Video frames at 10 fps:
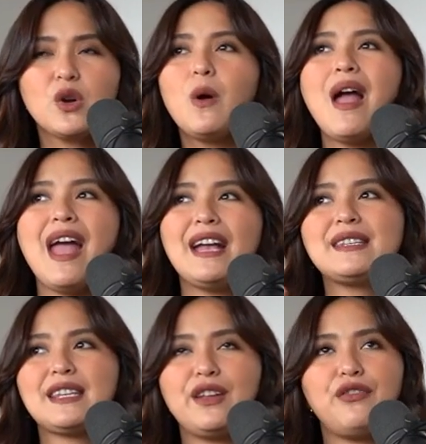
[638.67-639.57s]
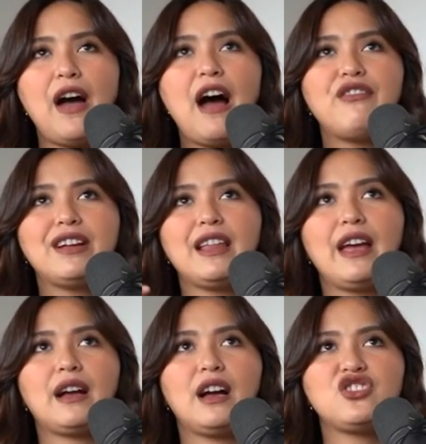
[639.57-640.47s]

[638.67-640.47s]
So instead of having like